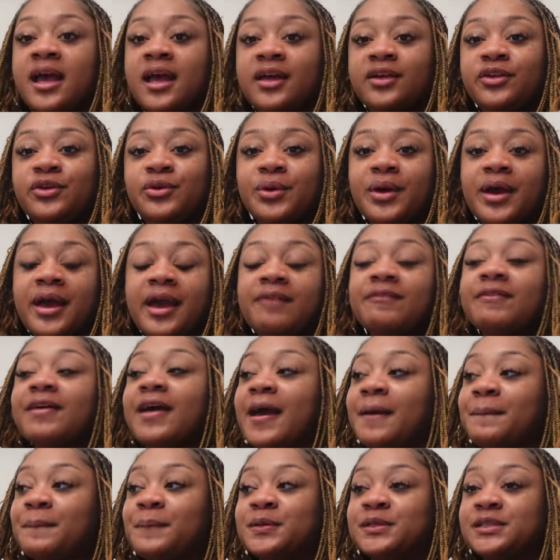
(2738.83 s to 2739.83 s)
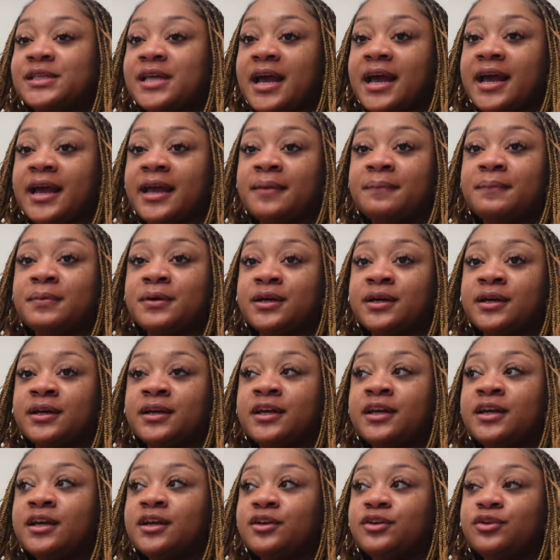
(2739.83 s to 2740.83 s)
You can have an appetite,
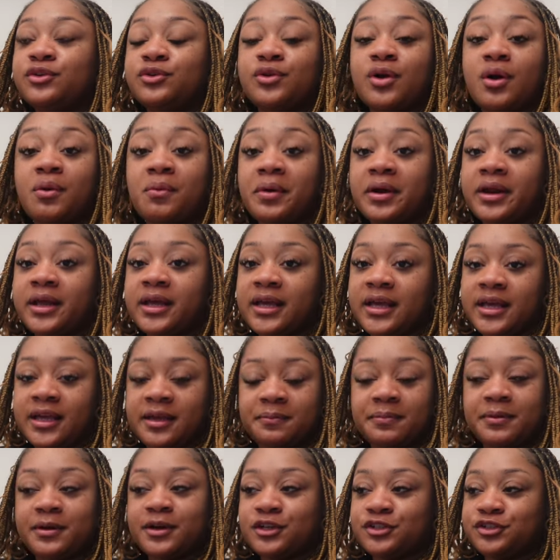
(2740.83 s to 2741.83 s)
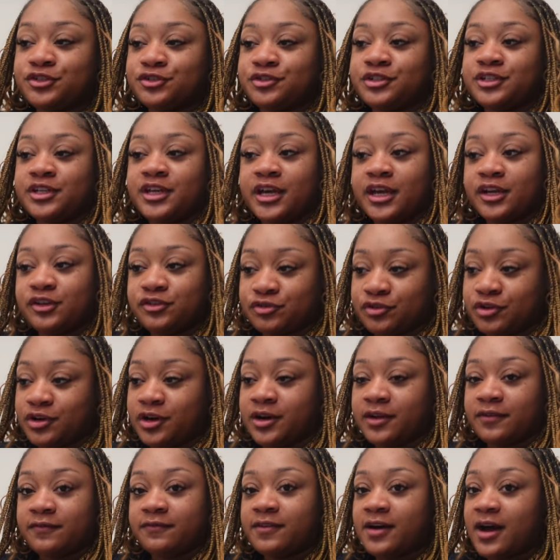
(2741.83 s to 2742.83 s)
but you don't want to eat because you're scared you're going
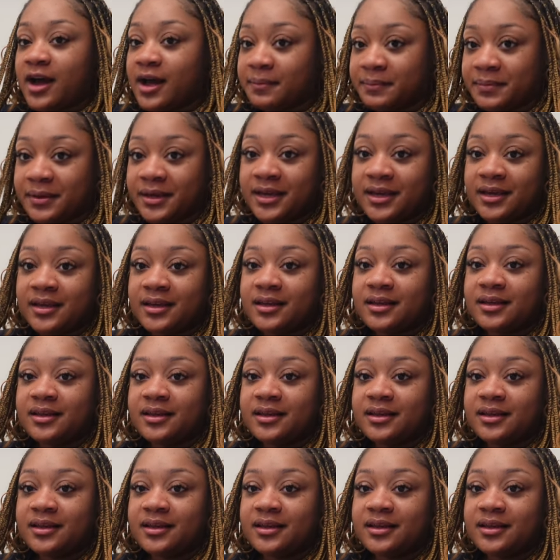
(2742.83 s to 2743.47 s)
to vomit.